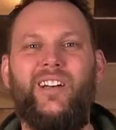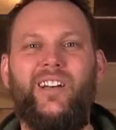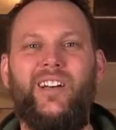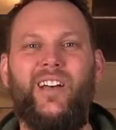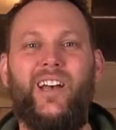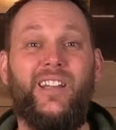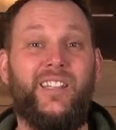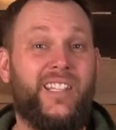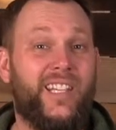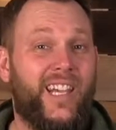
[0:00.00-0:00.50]

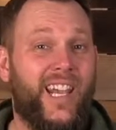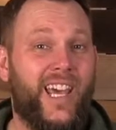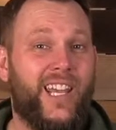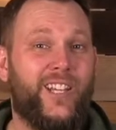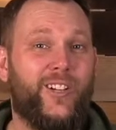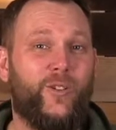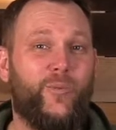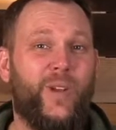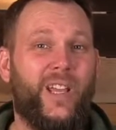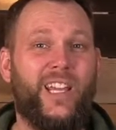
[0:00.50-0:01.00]
And
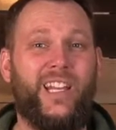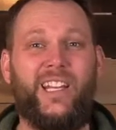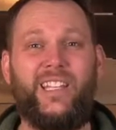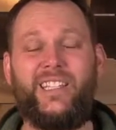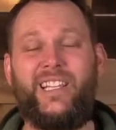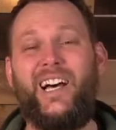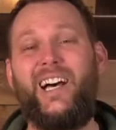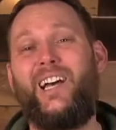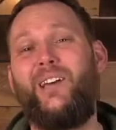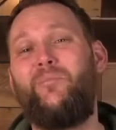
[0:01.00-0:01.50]
together we can at
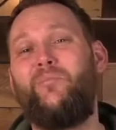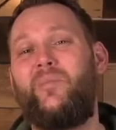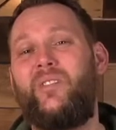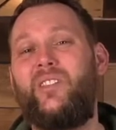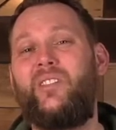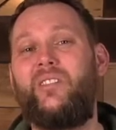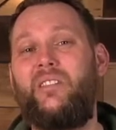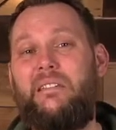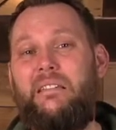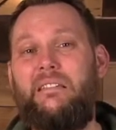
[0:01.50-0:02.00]

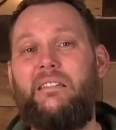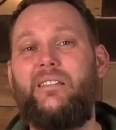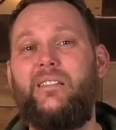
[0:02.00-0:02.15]
times